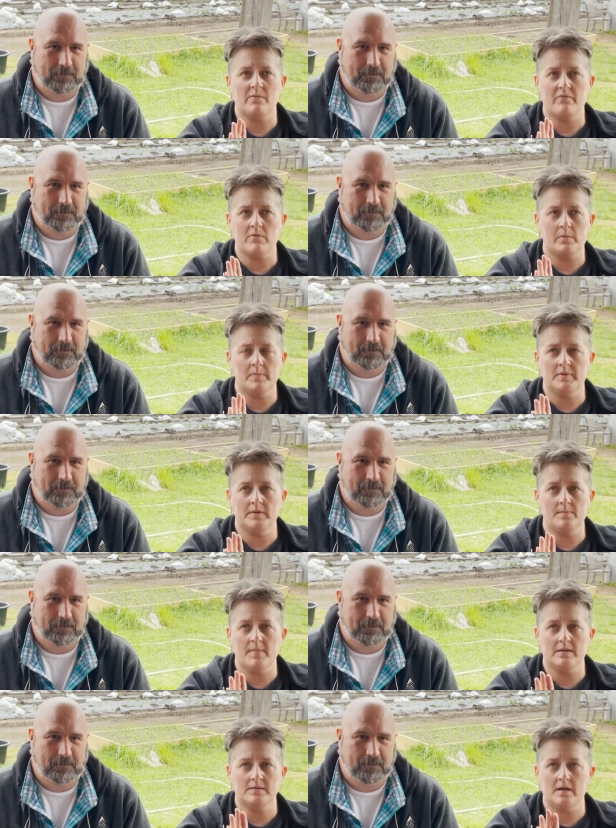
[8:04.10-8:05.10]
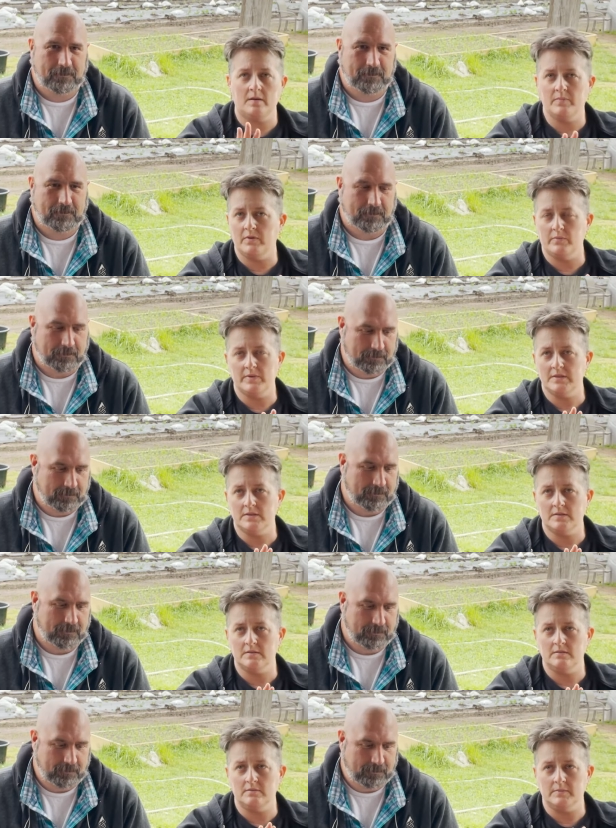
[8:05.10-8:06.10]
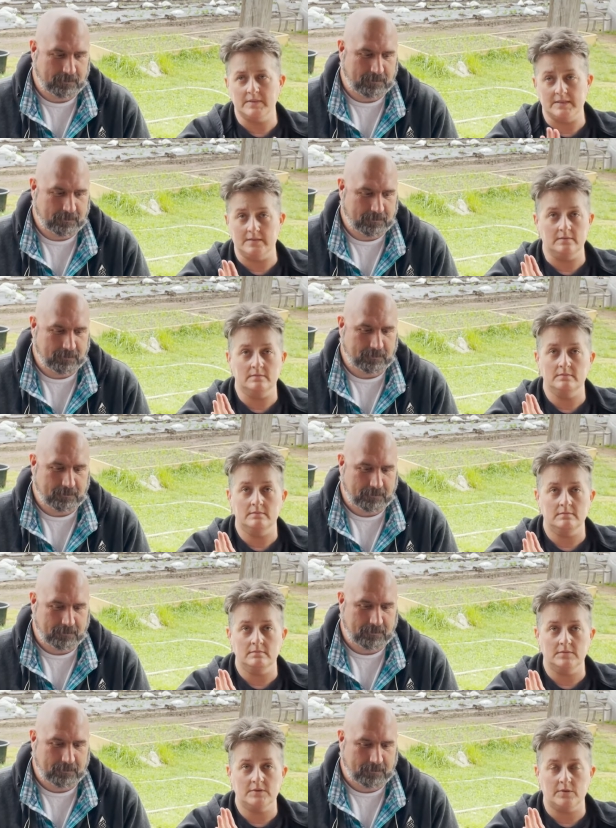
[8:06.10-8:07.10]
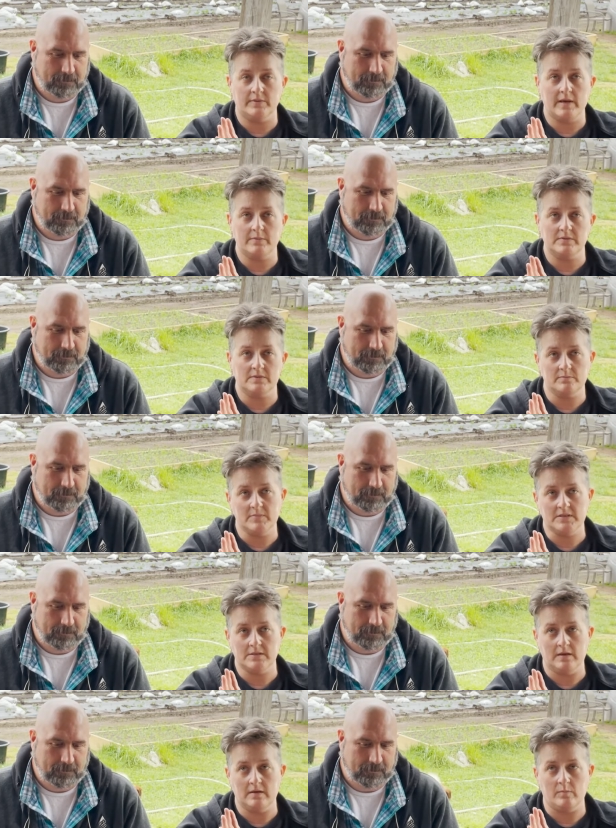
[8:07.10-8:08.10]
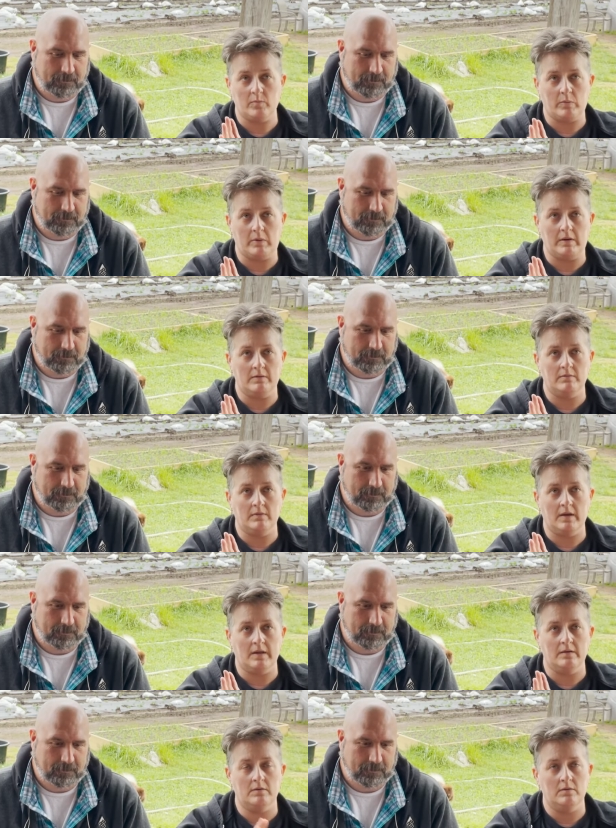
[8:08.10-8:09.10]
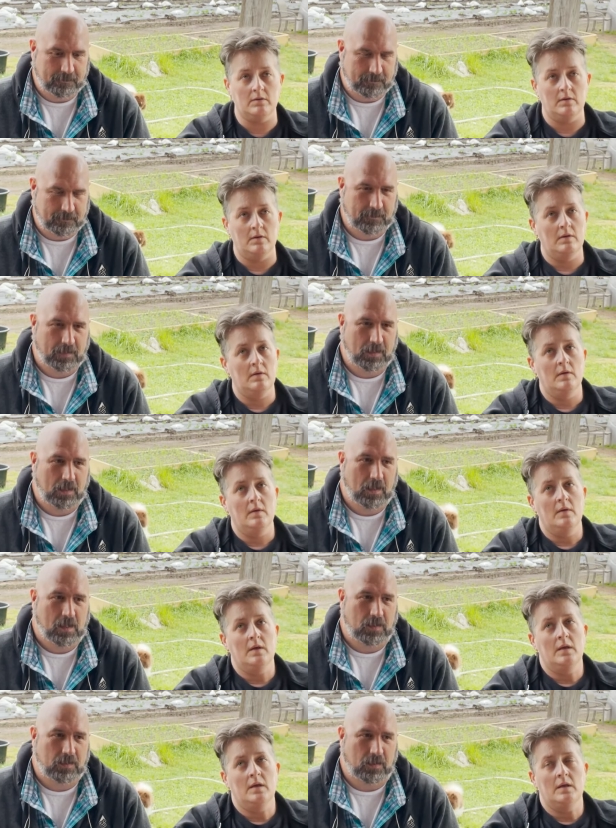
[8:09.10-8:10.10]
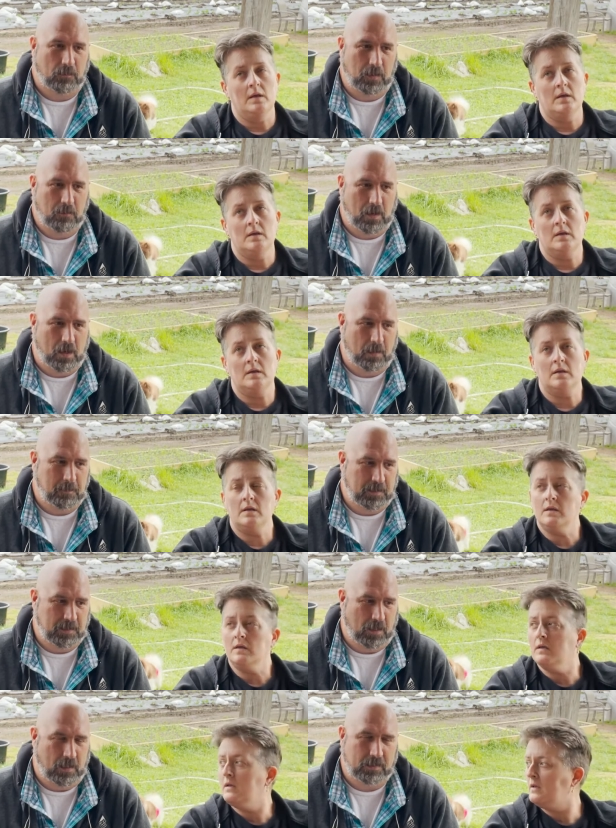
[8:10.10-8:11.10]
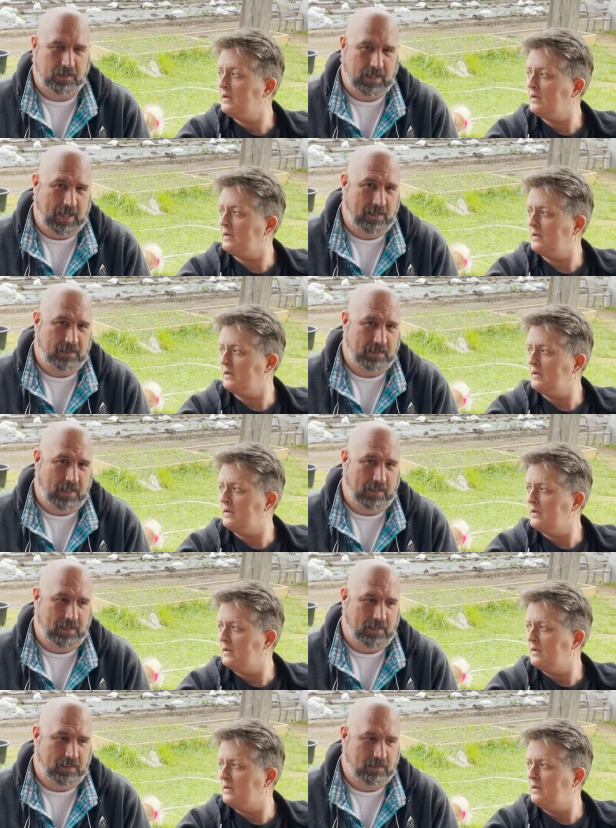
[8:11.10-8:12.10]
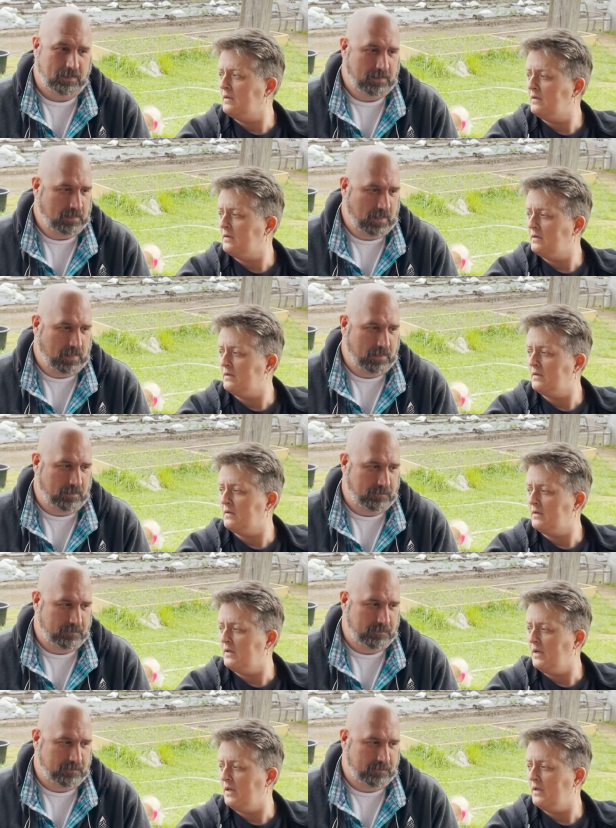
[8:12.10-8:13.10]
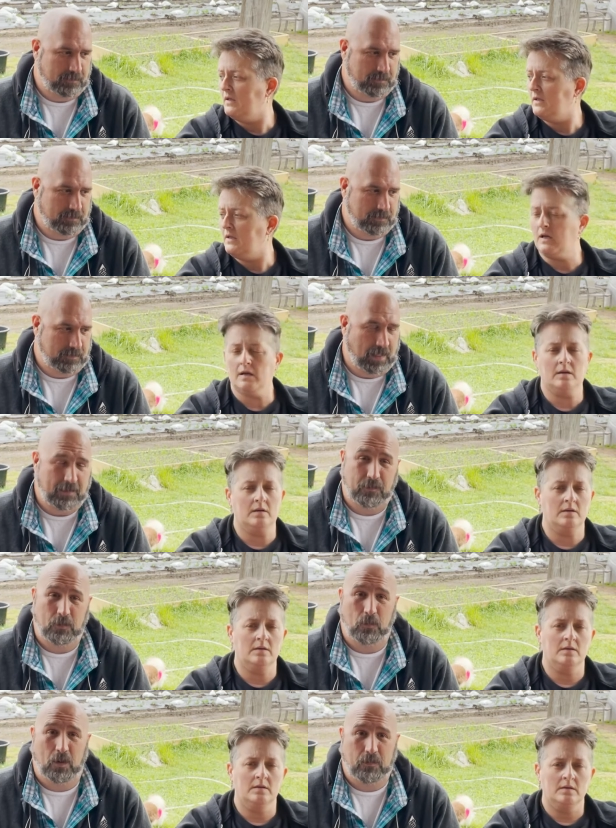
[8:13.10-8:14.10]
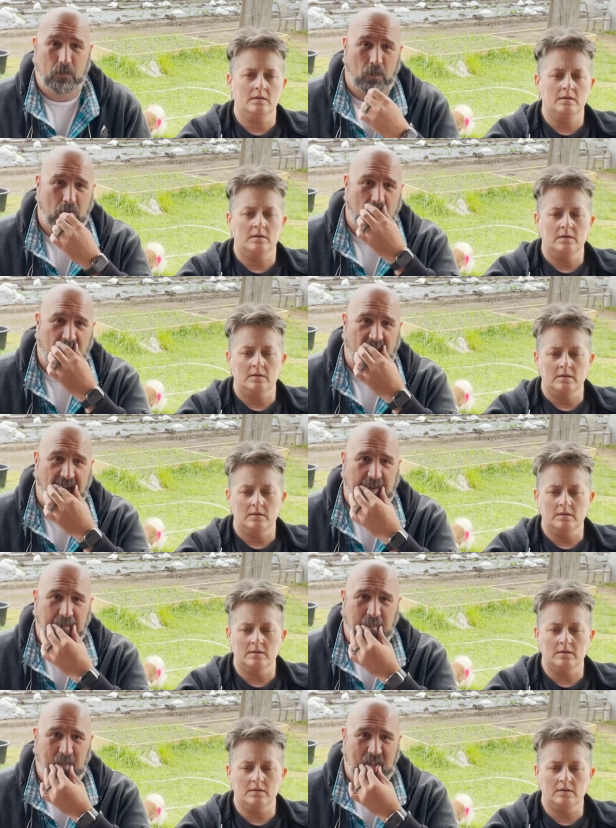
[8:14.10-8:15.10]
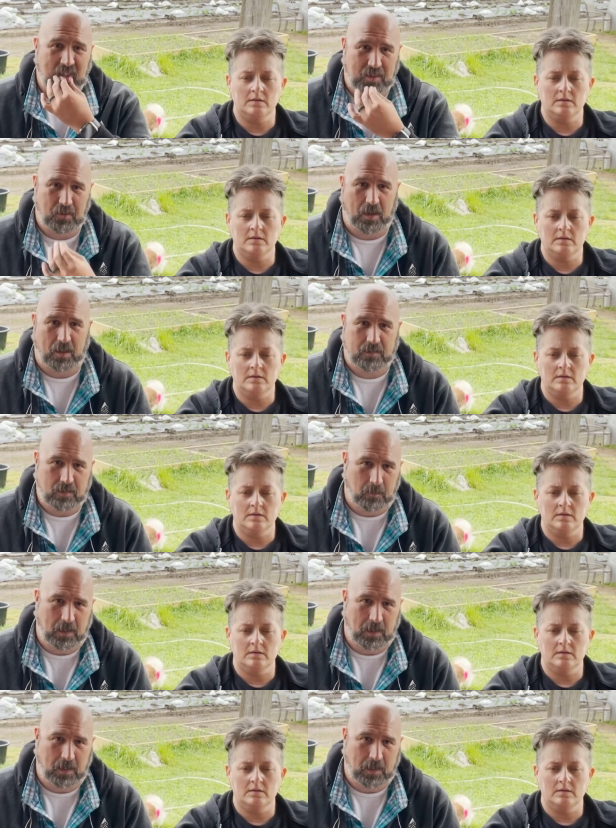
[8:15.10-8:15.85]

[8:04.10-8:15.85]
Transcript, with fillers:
Speaker 1: before we put them outside, but we just, we didn't. So that was mistake number one that.
Speaker 2: So we robbed Josh Sattin's idea of, yeah. If you, if you want to look it up, it's a trellis to